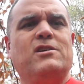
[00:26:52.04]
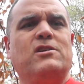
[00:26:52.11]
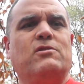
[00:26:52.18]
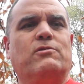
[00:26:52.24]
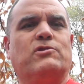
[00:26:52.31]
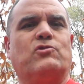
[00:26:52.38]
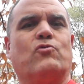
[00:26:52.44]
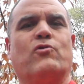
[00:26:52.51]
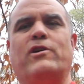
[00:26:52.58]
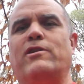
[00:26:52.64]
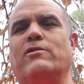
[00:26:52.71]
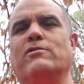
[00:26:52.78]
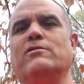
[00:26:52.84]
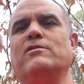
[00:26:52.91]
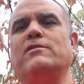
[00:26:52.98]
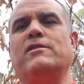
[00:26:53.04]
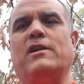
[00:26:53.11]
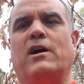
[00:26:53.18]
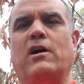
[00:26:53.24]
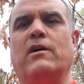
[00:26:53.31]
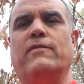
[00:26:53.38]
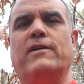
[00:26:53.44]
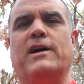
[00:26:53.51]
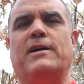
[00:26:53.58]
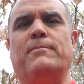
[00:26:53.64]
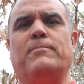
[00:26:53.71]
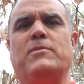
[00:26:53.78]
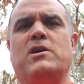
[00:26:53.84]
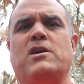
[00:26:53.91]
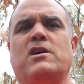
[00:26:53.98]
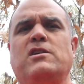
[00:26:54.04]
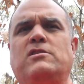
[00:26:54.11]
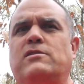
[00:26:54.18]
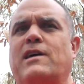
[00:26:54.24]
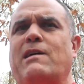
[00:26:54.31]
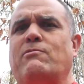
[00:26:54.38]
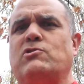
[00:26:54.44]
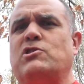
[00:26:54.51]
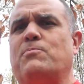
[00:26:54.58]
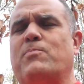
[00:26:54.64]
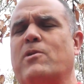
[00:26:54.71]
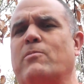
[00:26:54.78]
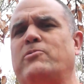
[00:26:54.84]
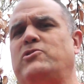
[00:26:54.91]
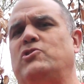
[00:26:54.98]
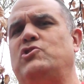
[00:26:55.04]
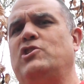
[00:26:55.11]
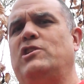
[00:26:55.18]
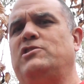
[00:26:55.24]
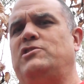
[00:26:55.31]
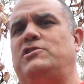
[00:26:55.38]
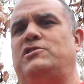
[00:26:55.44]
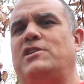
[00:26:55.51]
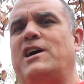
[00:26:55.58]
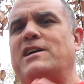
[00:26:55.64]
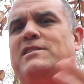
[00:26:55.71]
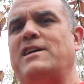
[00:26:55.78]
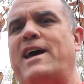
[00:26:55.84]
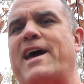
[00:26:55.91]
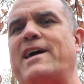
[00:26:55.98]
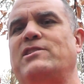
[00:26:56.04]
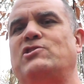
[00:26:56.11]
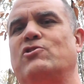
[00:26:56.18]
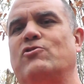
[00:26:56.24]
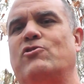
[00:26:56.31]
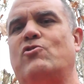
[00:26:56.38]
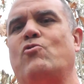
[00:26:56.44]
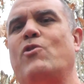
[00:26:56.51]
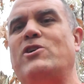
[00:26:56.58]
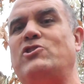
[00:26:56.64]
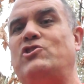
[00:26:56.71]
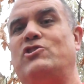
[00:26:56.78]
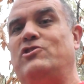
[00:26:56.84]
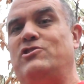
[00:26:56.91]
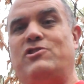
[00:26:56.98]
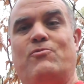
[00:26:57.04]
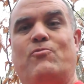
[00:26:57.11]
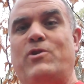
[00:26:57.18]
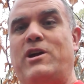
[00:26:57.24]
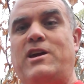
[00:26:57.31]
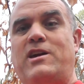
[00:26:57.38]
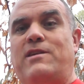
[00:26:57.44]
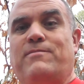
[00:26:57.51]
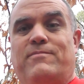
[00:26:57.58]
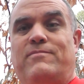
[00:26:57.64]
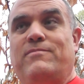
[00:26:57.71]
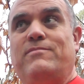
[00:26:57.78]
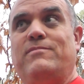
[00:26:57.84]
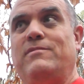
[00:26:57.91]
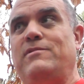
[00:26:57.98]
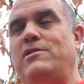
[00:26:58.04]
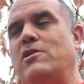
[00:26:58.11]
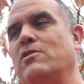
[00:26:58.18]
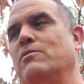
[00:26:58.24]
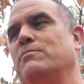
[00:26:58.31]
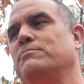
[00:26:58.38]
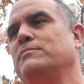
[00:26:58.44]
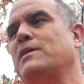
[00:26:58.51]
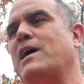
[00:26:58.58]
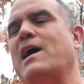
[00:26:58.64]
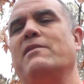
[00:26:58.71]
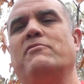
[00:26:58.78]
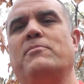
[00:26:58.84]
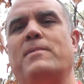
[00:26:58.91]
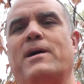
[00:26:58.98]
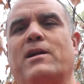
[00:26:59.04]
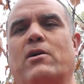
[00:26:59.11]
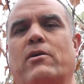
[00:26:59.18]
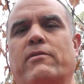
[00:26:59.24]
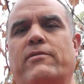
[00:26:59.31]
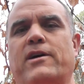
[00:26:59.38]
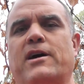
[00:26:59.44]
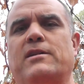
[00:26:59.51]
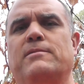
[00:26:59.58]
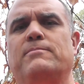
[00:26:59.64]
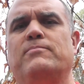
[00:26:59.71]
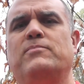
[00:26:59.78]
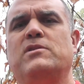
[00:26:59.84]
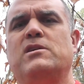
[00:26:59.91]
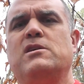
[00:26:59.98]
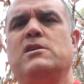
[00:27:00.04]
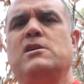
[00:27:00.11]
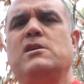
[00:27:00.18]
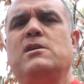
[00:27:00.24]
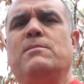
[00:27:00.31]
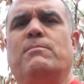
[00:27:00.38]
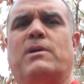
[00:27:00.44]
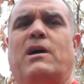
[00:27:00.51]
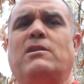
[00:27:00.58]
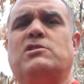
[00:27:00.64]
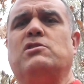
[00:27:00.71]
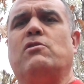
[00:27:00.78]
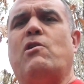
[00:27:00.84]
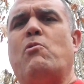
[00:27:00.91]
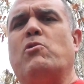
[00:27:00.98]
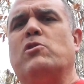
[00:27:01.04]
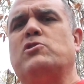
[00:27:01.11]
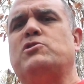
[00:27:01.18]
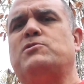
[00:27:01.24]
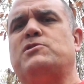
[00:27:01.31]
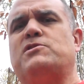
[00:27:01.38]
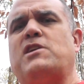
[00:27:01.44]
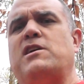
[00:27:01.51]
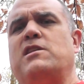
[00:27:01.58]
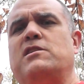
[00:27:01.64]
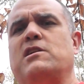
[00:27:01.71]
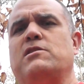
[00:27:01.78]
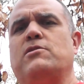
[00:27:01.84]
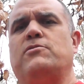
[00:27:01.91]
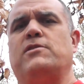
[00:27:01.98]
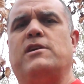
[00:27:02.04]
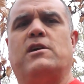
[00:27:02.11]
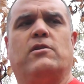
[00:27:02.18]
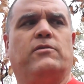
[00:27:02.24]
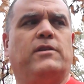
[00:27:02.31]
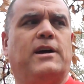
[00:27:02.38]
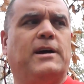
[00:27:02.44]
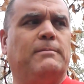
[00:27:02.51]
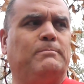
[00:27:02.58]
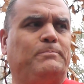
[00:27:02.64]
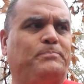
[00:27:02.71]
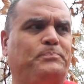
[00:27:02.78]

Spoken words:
who is greater than all of that. So that was the purpose of Genesis, not to answer the questions that we, have about all of that. But also, I want to state another thing on that,